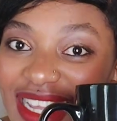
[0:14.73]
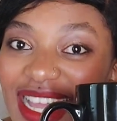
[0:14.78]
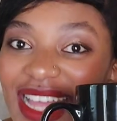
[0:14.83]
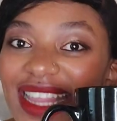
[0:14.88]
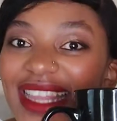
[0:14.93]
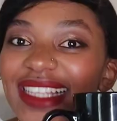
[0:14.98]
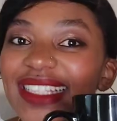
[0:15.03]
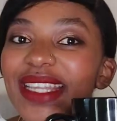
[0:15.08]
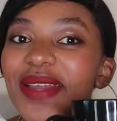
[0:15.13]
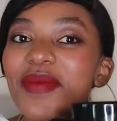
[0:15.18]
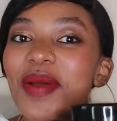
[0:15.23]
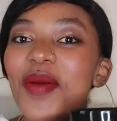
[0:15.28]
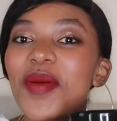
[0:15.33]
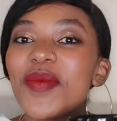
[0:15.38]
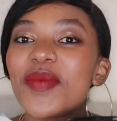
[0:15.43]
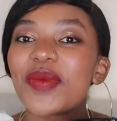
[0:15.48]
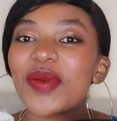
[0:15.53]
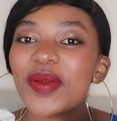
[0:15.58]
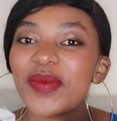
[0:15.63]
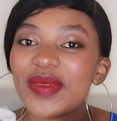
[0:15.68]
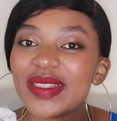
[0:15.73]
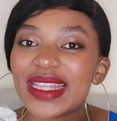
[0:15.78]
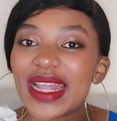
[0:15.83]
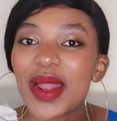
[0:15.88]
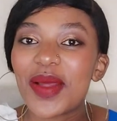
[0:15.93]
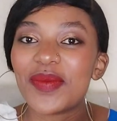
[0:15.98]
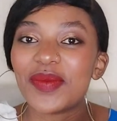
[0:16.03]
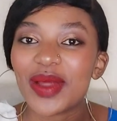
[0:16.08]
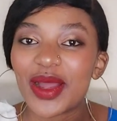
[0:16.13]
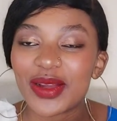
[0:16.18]
this time i won't promise that
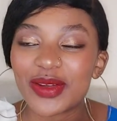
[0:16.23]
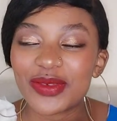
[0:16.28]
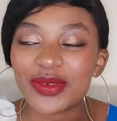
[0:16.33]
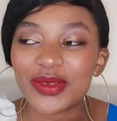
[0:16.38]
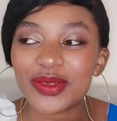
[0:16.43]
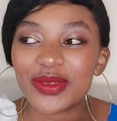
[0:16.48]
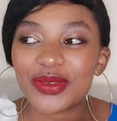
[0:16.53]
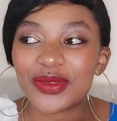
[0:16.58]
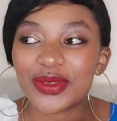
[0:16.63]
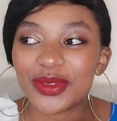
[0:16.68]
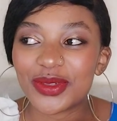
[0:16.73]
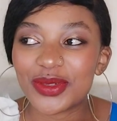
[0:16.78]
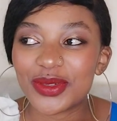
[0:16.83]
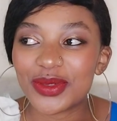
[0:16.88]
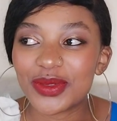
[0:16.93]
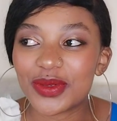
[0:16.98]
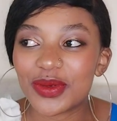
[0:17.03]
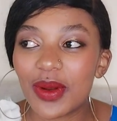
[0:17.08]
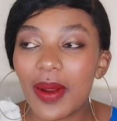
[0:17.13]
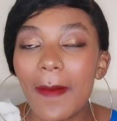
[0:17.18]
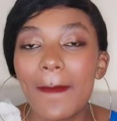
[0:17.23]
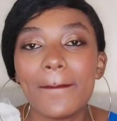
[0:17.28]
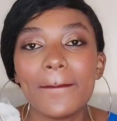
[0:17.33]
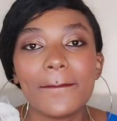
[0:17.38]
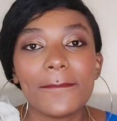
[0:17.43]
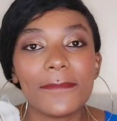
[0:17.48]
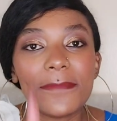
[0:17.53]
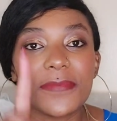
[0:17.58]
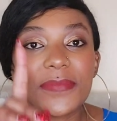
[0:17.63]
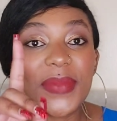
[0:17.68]
i'm back for for true
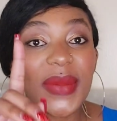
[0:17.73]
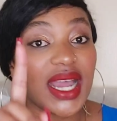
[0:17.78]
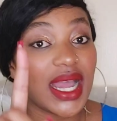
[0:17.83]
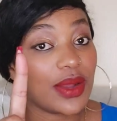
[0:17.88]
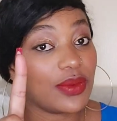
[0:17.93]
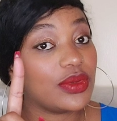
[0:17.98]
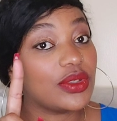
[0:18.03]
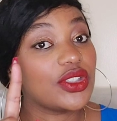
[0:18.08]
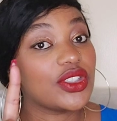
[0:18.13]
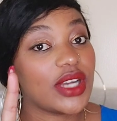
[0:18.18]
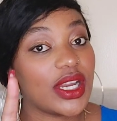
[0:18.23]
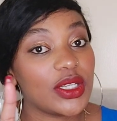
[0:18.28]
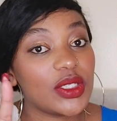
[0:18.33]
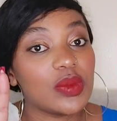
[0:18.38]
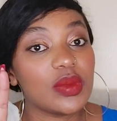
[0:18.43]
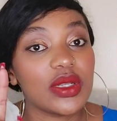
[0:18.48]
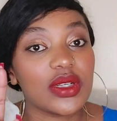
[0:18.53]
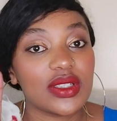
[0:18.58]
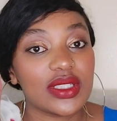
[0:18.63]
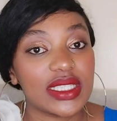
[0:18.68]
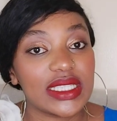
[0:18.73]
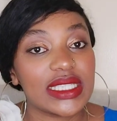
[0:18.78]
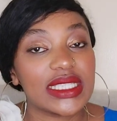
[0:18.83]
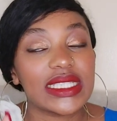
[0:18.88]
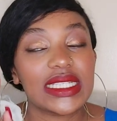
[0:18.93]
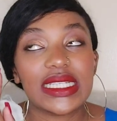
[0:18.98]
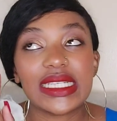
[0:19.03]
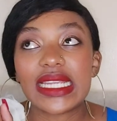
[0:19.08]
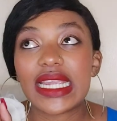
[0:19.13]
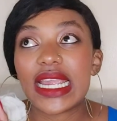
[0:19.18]
but i will try to be
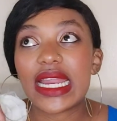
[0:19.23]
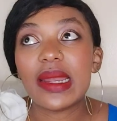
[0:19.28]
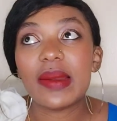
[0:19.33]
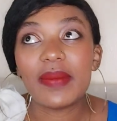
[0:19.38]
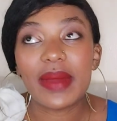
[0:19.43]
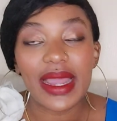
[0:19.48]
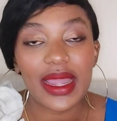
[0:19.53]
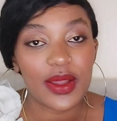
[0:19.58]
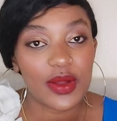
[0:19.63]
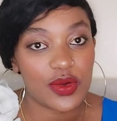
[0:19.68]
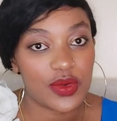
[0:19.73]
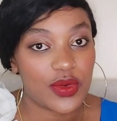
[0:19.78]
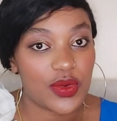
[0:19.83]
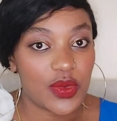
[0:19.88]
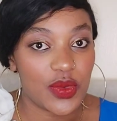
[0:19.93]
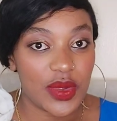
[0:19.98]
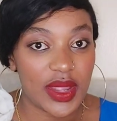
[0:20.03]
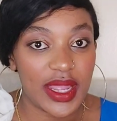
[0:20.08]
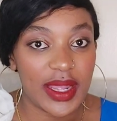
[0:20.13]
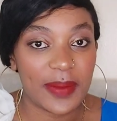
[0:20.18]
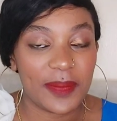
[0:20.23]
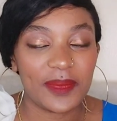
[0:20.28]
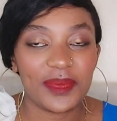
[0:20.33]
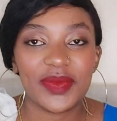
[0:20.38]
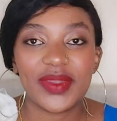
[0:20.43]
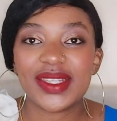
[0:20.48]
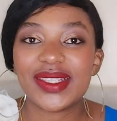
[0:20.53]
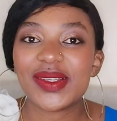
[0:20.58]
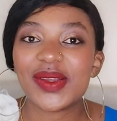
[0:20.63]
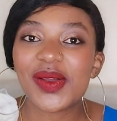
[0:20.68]
consistent in my own way
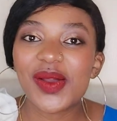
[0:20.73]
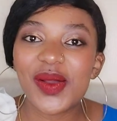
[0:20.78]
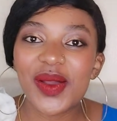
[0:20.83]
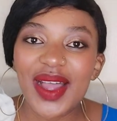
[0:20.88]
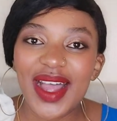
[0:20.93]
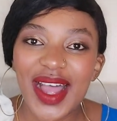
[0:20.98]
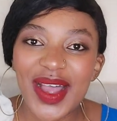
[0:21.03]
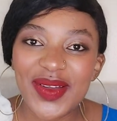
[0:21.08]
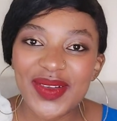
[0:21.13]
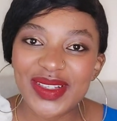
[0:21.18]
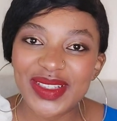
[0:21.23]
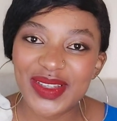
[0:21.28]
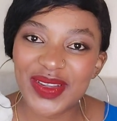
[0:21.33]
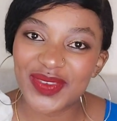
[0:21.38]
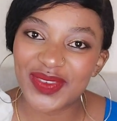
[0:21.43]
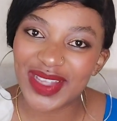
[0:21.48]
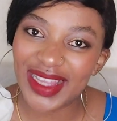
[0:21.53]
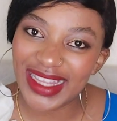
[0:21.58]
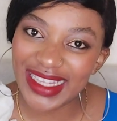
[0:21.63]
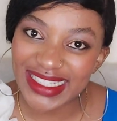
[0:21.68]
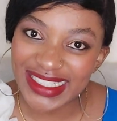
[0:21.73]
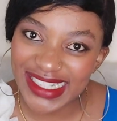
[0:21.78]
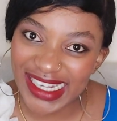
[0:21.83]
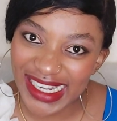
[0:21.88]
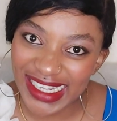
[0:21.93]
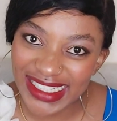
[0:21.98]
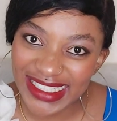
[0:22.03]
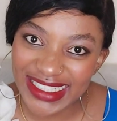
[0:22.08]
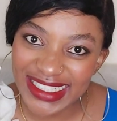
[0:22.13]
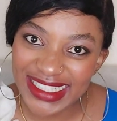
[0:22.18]
so how was your
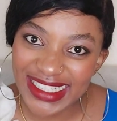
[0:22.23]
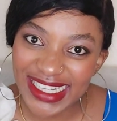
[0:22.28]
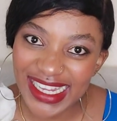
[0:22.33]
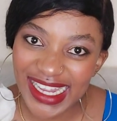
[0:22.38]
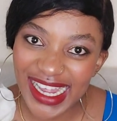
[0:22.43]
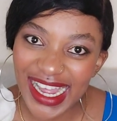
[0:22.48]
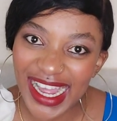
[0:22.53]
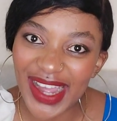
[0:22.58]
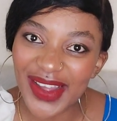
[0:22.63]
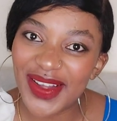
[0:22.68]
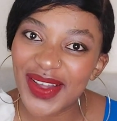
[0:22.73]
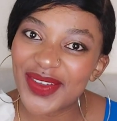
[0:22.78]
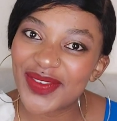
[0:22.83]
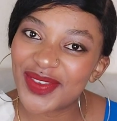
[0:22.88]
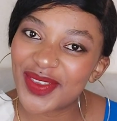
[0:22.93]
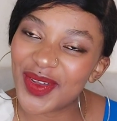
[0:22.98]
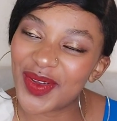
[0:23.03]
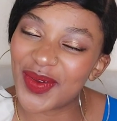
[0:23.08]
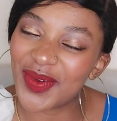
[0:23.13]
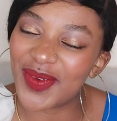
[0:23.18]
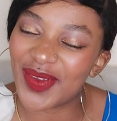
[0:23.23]
valentine's how have you